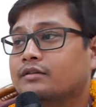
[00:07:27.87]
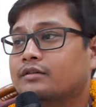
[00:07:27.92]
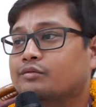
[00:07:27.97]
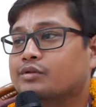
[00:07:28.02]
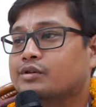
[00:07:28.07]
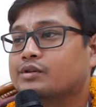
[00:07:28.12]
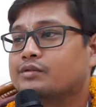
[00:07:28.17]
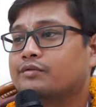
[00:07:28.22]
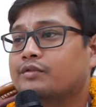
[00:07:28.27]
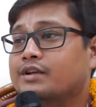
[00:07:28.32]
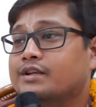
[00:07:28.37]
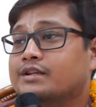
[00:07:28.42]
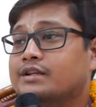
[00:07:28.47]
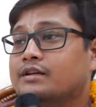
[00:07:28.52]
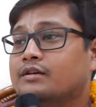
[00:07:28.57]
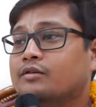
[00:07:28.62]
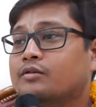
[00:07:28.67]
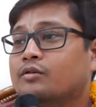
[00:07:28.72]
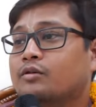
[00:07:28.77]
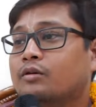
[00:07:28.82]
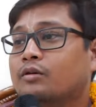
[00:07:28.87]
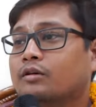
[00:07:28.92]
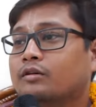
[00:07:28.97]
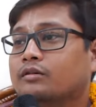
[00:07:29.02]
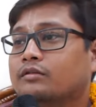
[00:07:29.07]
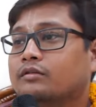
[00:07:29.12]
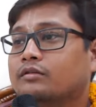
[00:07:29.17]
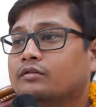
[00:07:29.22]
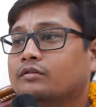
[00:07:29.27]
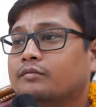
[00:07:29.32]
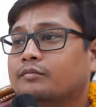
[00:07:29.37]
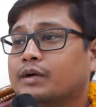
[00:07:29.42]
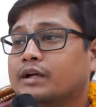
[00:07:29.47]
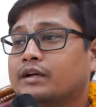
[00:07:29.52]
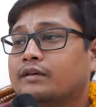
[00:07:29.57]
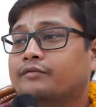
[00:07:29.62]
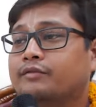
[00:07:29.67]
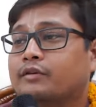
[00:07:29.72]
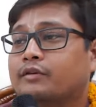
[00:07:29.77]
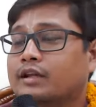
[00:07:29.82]
It was freezing cold,
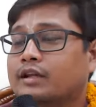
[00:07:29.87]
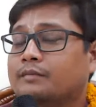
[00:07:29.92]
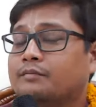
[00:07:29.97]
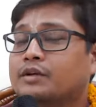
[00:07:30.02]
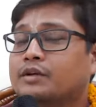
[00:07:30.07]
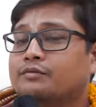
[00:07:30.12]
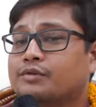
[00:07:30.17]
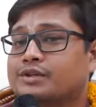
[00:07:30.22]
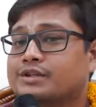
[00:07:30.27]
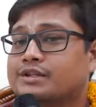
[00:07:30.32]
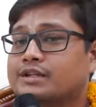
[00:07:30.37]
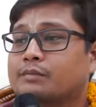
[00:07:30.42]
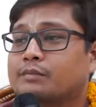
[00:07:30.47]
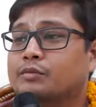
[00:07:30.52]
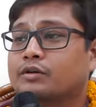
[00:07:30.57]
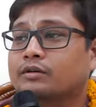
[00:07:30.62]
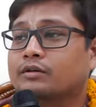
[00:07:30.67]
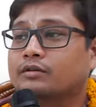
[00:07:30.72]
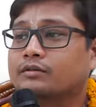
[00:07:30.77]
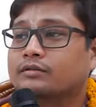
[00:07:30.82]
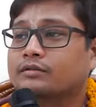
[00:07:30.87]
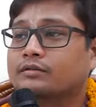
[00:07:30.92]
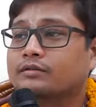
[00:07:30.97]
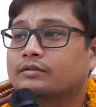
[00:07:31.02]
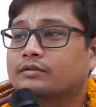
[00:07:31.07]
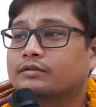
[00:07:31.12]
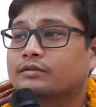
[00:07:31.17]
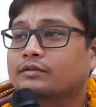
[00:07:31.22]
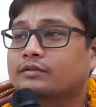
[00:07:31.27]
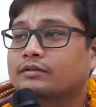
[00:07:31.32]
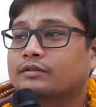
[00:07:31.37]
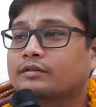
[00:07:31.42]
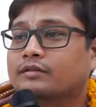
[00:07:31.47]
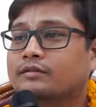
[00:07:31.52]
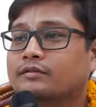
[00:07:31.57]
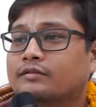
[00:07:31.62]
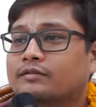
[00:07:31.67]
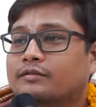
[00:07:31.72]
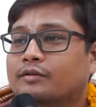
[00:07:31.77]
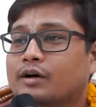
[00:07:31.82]
but for them it was summer.
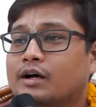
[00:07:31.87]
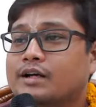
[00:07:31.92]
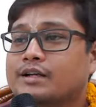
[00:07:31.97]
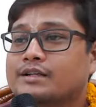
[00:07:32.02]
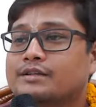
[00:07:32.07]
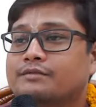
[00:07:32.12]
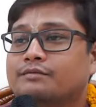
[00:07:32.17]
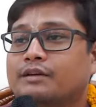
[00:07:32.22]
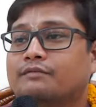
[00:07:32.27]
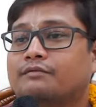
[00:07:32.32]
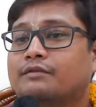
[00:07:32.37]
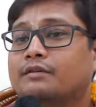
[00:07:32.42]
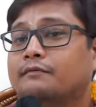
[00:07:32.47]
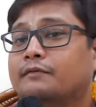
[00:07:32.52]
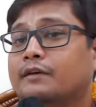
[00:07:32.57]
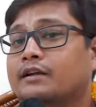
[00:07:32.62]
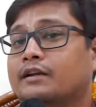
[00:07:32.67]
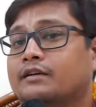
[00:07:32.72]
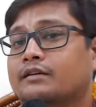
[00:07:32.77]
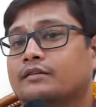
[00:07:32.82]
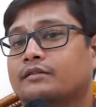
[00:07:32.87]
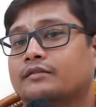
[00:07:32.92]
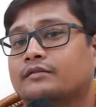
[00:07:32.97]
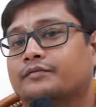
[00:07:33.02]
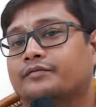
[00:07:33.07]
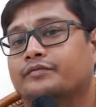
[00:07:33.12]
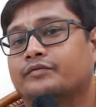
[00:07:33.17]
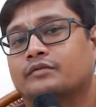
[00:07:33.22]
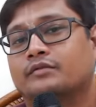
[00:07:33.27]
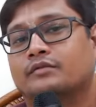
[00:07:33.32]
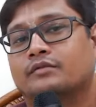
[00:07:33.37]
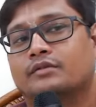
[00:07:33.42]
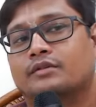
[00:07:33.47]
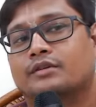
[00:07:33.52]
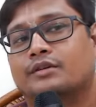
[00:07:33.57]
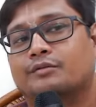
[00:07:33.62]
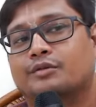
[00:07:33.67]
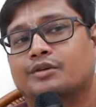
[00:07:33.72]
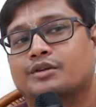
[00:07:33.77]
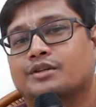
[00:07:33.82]
For us, when we went,
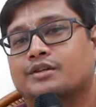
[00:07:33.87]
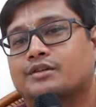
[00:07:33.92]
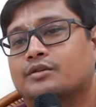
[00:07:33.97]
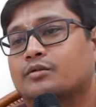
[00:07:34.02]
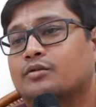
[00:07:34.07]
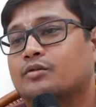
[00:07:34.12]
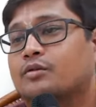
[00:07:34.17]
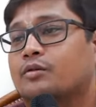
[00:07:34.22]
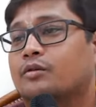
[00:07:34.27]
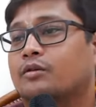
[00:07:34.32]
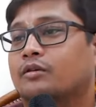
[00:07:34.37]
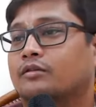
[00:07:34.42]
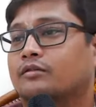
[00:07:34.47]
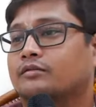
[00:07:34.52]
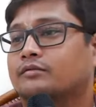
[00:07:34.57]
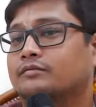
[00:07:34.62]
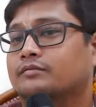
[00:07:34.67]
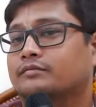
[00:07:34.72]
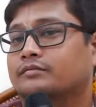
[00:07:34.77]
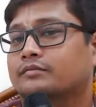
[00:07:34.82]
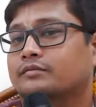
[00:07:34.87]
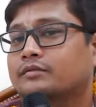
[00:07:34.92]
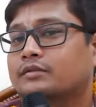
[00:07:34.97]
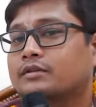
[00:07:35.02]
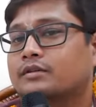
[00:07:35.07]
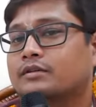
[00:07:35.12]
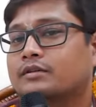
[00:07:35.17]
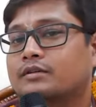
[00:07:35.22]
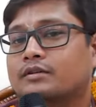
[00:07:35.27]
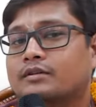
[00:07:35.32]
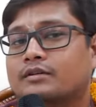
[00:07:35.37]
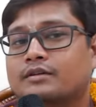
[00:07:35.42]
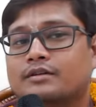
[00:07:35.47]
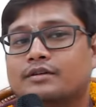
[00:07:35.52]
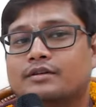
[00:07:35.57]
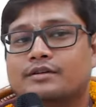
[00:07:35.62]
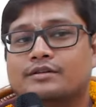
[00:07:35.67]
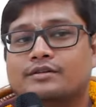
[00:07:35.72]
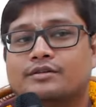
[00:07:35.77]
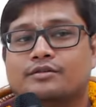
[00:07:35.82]
it was so cold.
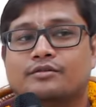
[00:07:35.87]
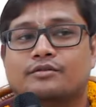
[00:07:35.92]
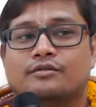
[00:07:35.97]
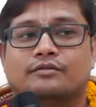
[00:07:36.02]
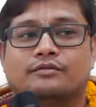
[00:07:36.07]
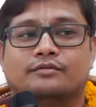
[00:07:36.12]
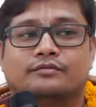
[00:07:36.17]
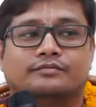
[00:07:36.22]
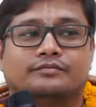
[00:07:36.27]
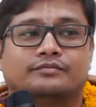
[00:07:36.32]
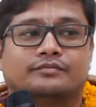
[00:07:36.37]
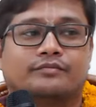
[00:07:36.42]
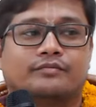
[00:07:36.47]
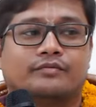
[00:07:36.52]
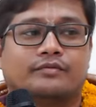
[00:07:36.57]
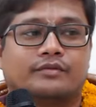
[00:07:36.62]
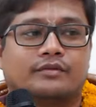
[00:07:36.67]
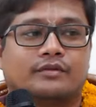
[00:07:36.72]
So